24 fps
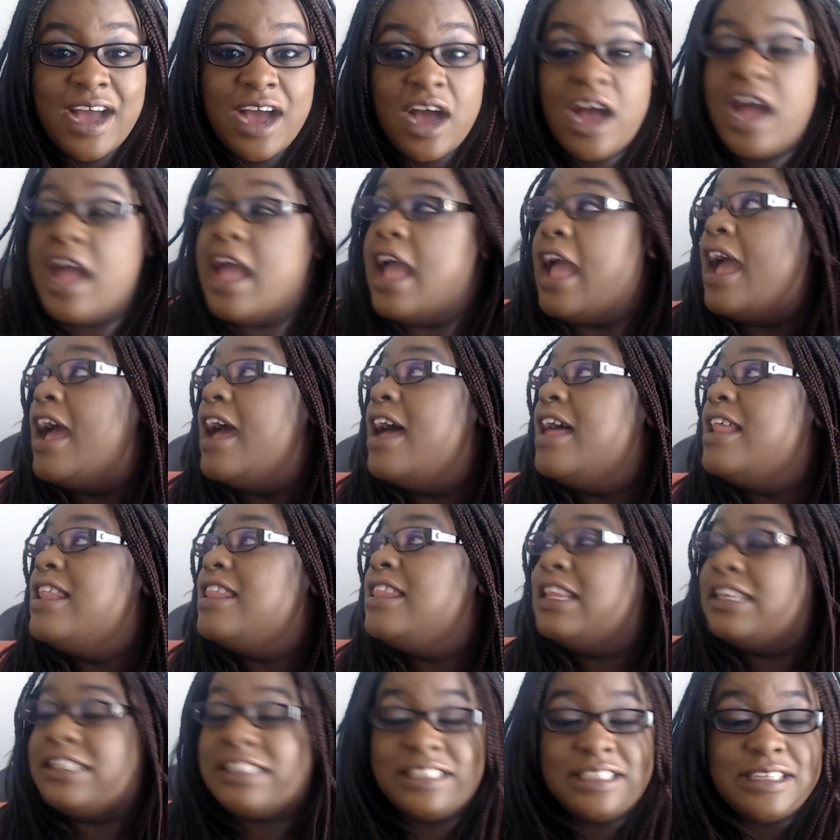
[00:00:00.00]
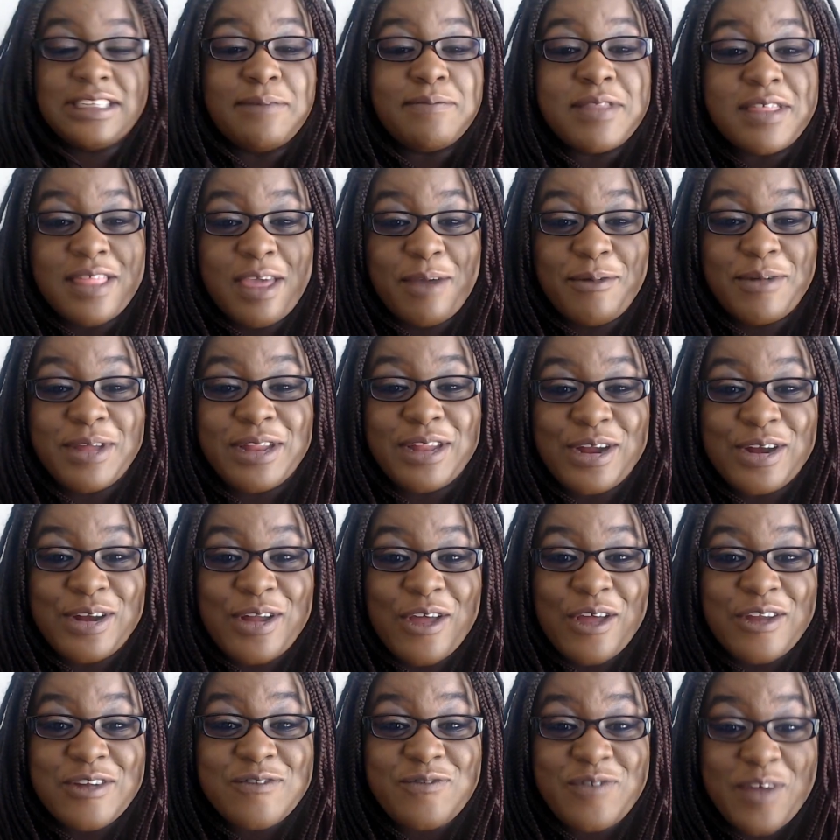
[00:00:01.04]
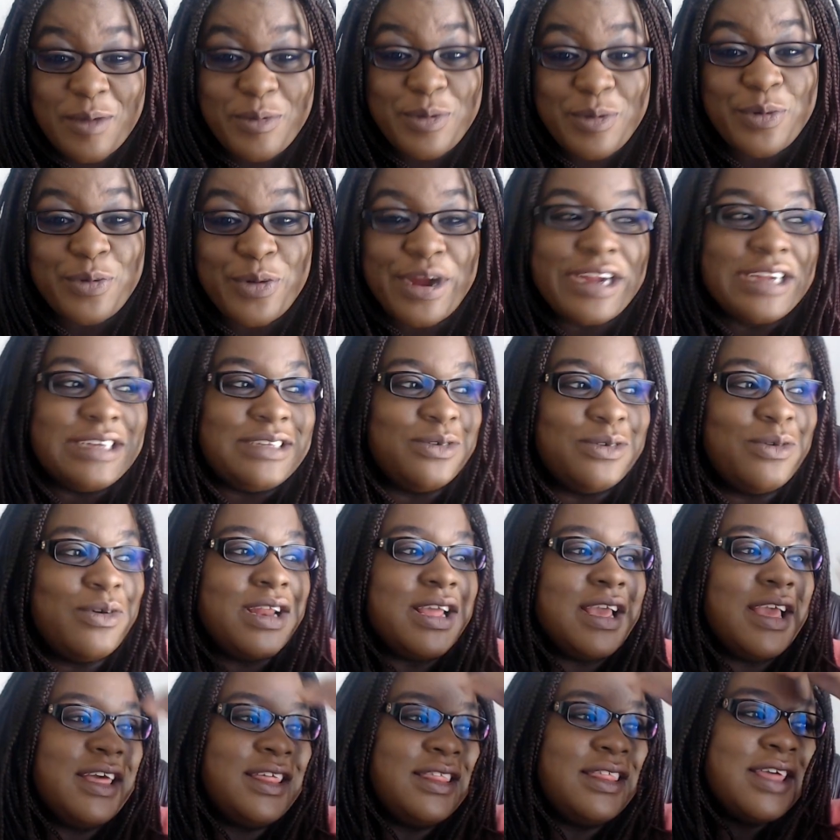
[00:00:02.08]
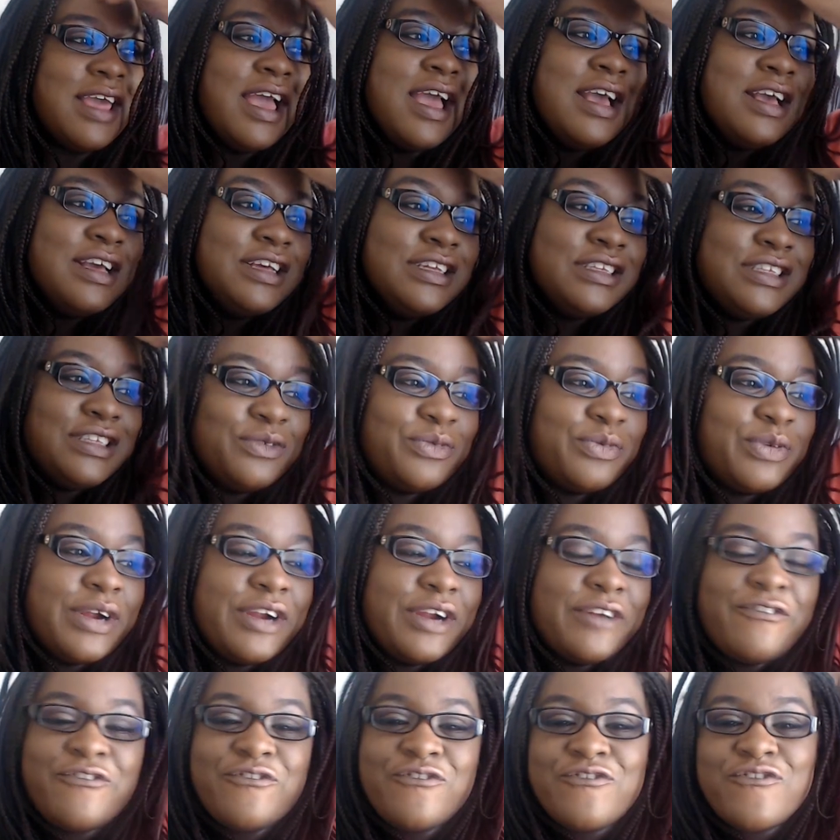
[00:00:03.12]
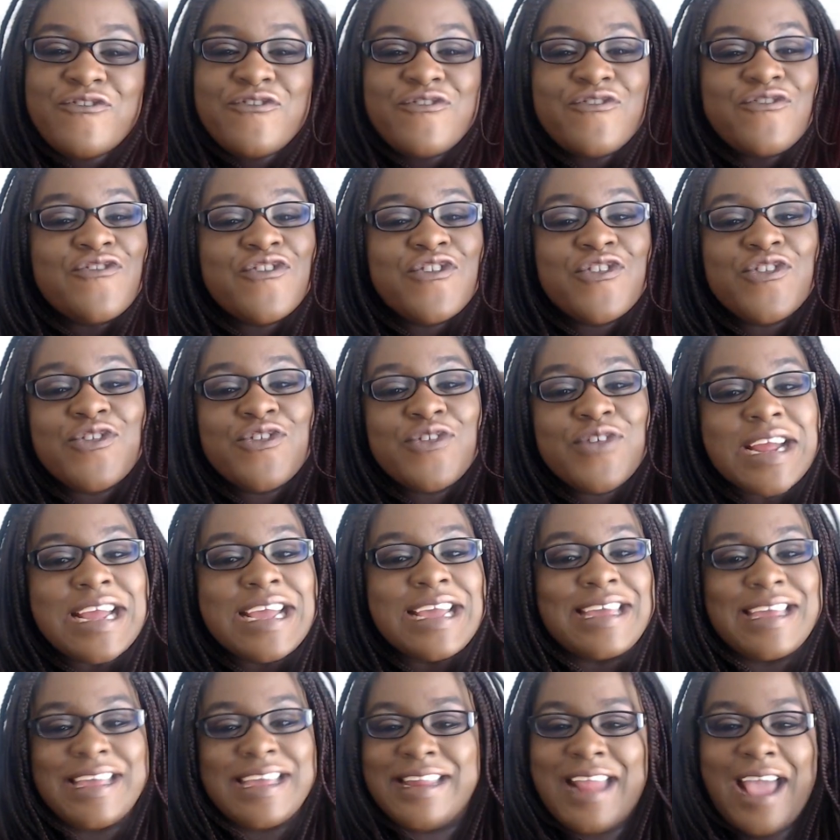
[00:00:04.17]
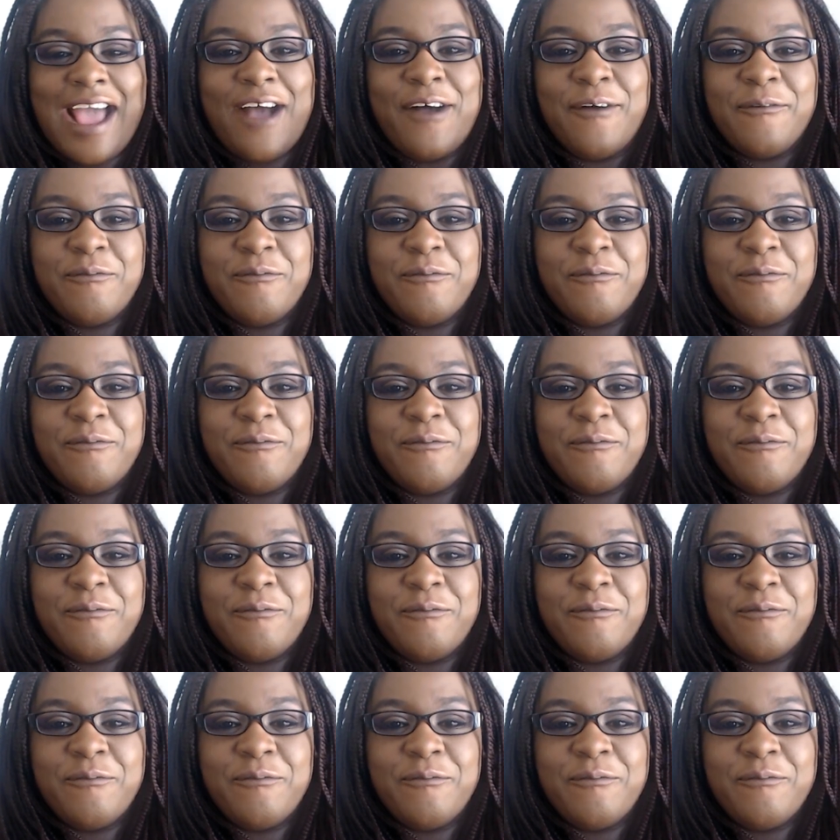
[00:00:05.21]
and this is something that we learned on February 20th. So we're freaking out.